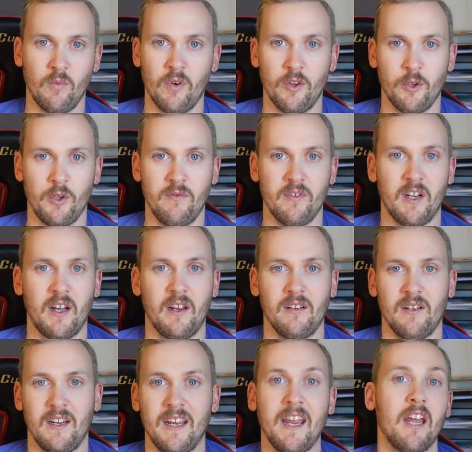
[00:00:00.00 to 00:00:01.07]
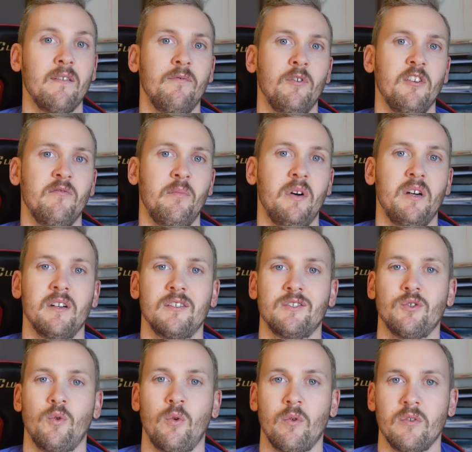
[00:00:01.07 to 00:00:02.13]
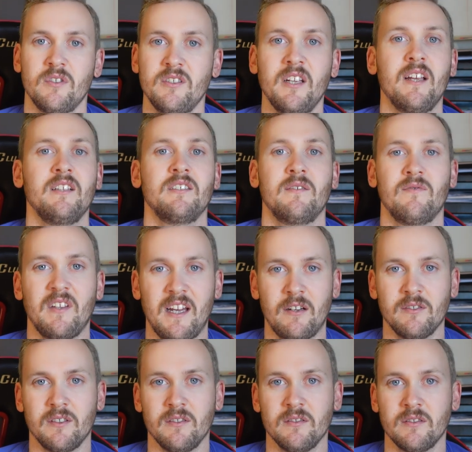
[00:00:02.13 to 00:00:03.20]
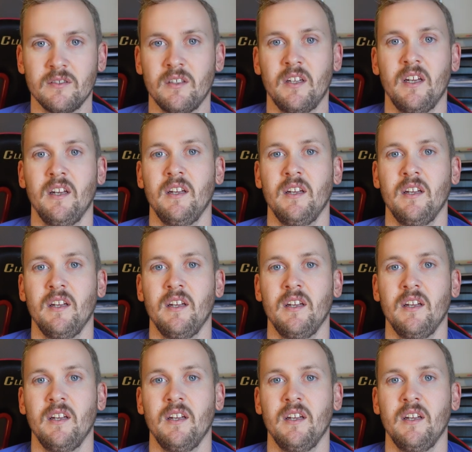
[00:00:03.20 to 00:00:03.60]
whether you've got a handful of bugs or tens of thousands,